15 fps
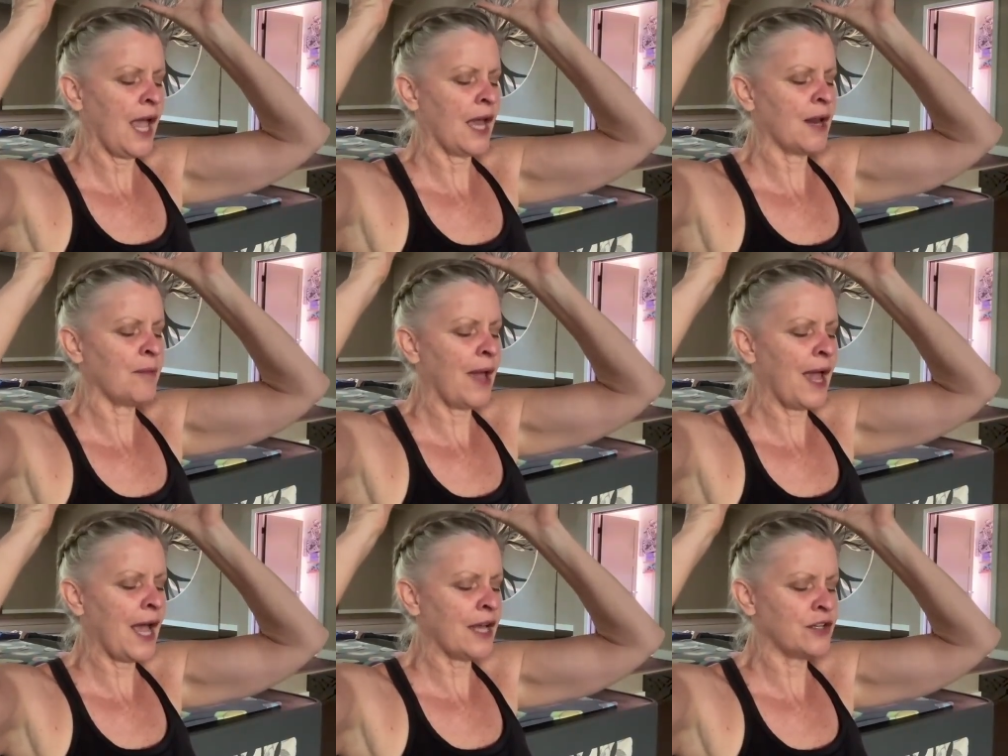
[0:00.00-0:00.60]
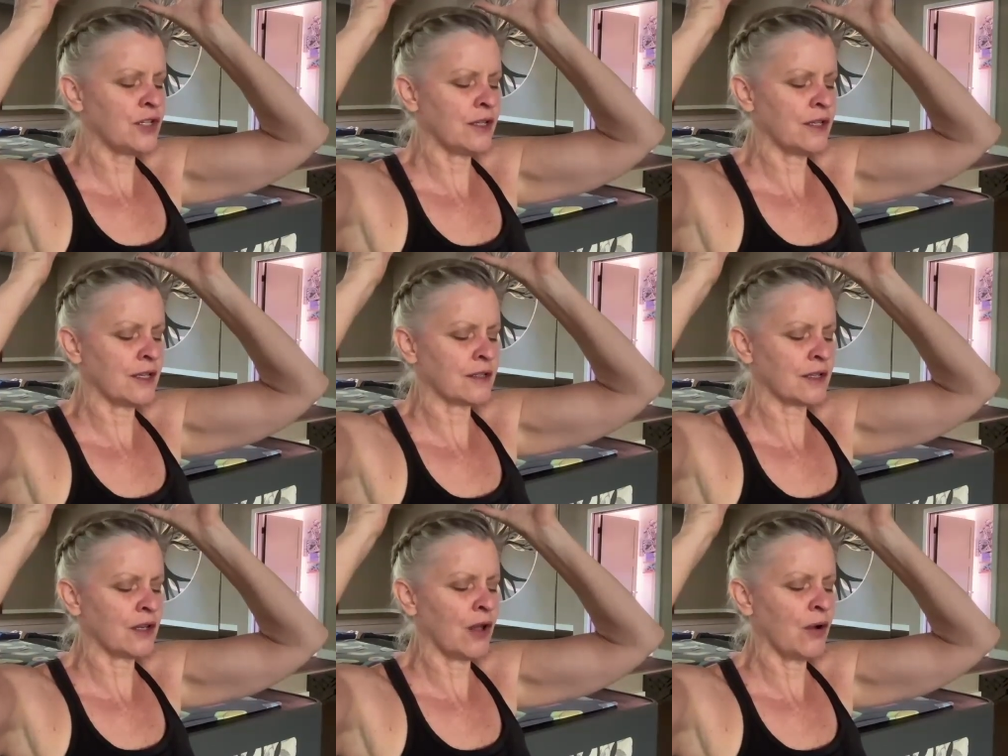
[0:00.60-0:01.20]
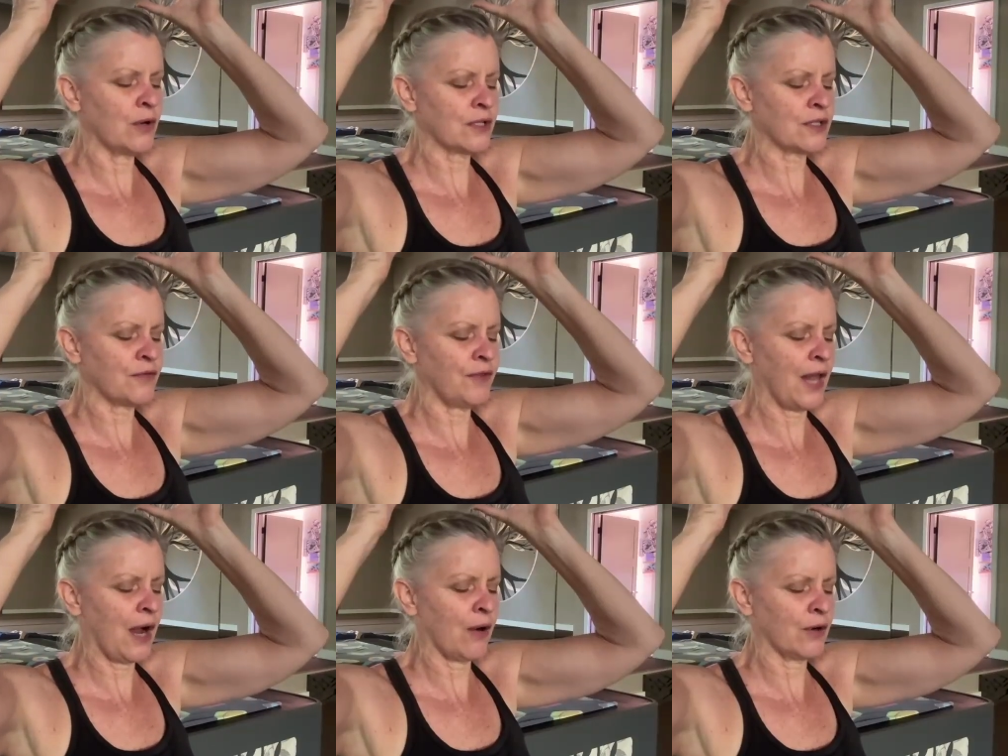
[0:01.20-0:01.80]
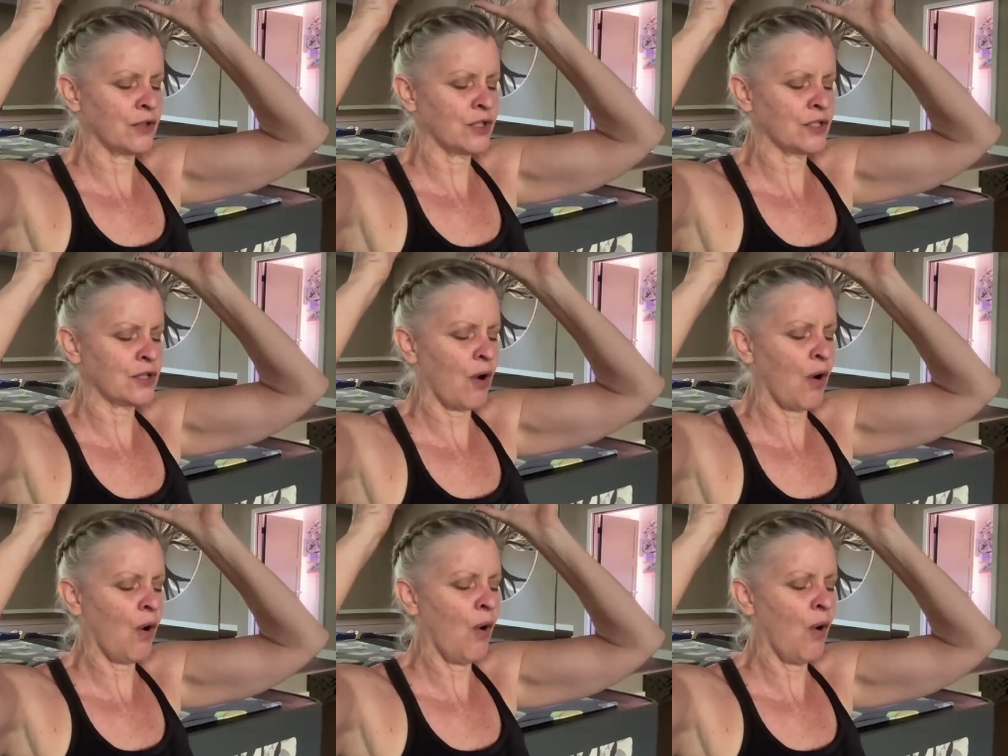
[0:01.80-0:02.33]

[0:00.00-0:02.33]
And imagine this lotus flower just